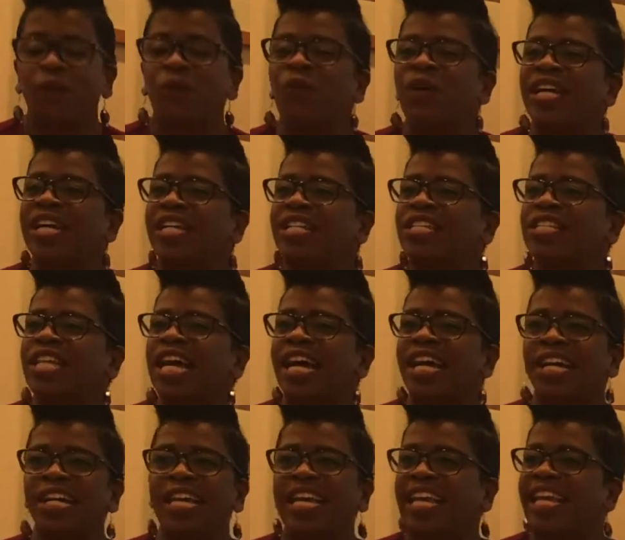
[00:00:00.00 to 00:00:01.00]
which,
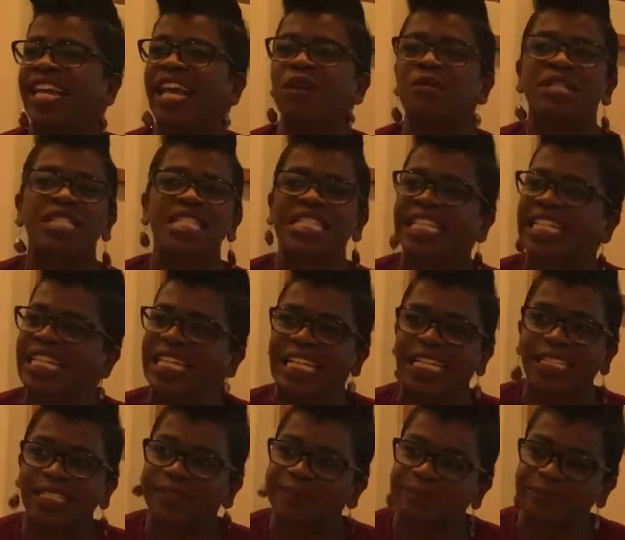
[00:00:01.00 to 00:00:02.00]
again, I was
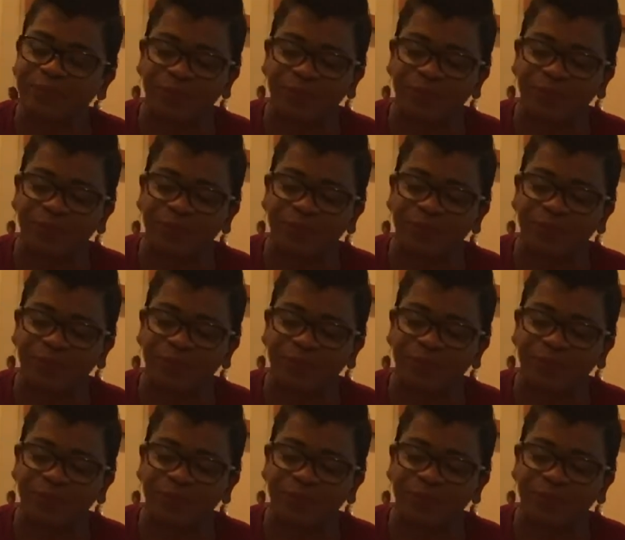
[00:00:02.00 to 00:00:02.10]
singing